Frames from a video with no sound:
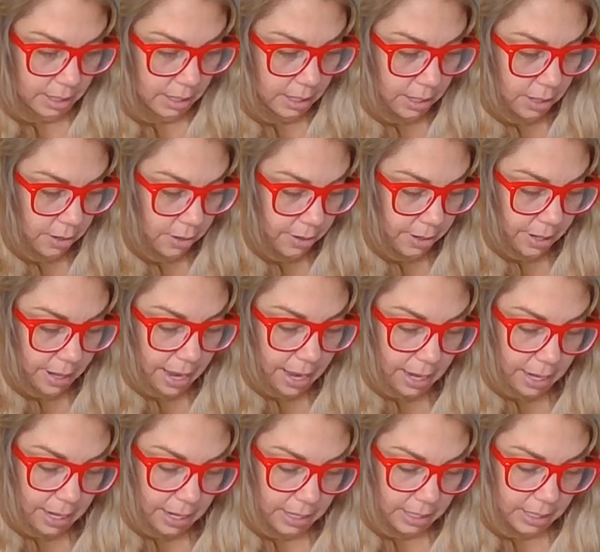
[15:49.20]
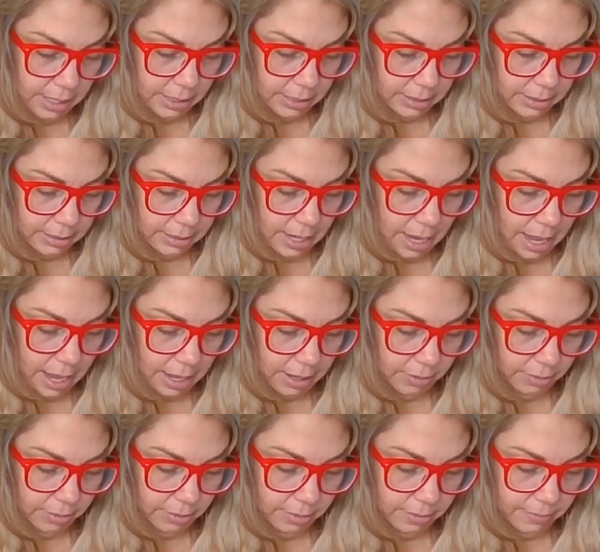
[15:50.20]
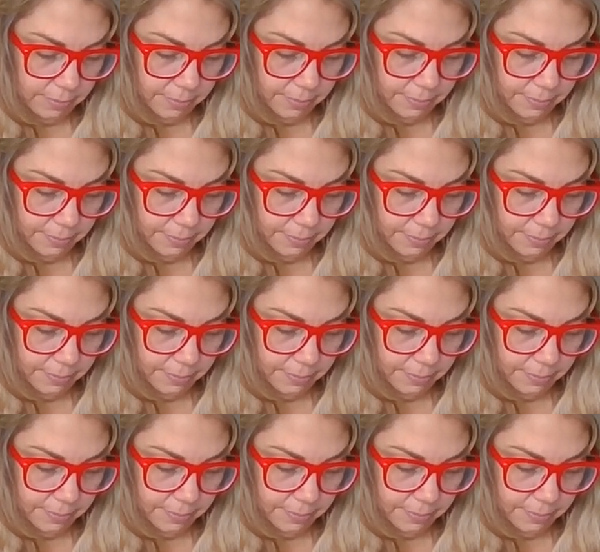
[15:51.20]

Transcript: He created this style.